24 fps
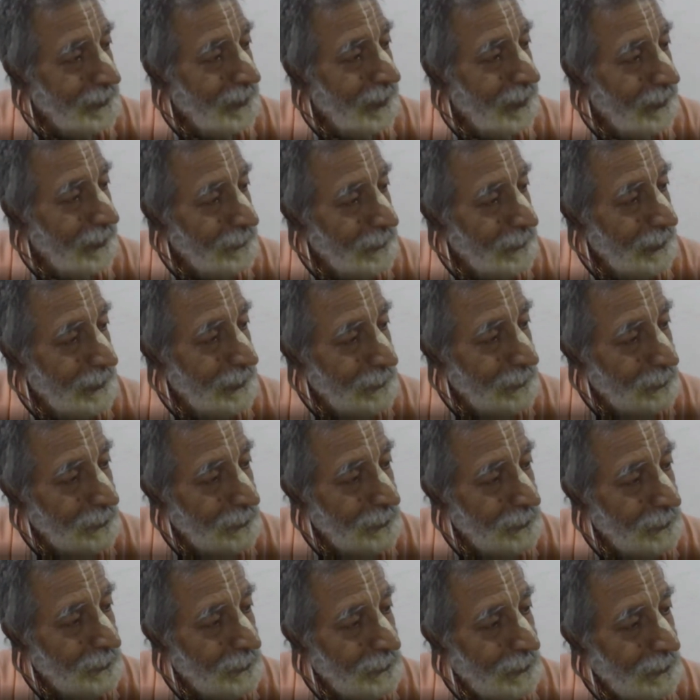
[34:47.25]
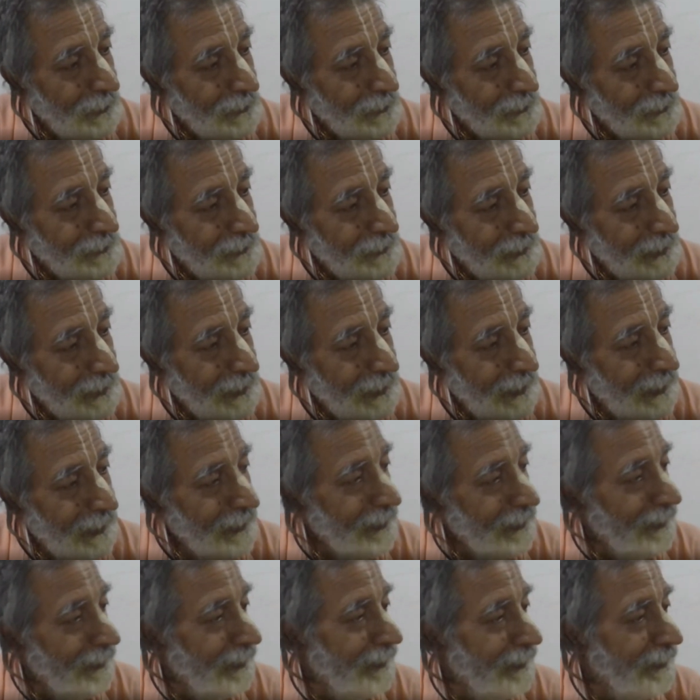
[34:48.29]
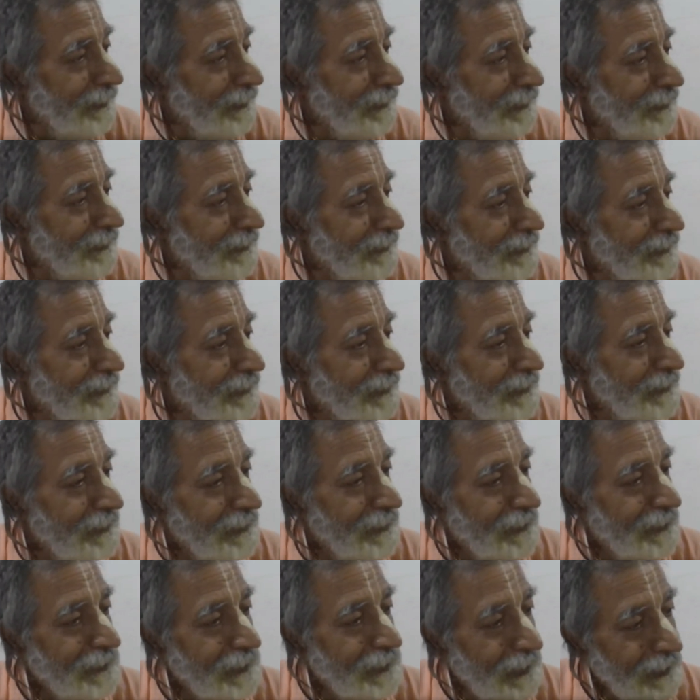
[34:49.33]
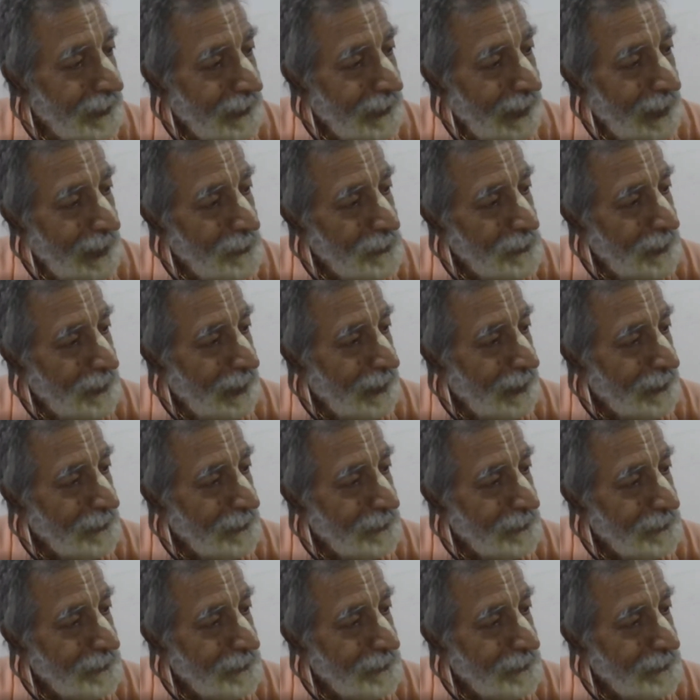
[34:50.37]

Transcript: and very beautiful lady, she came there.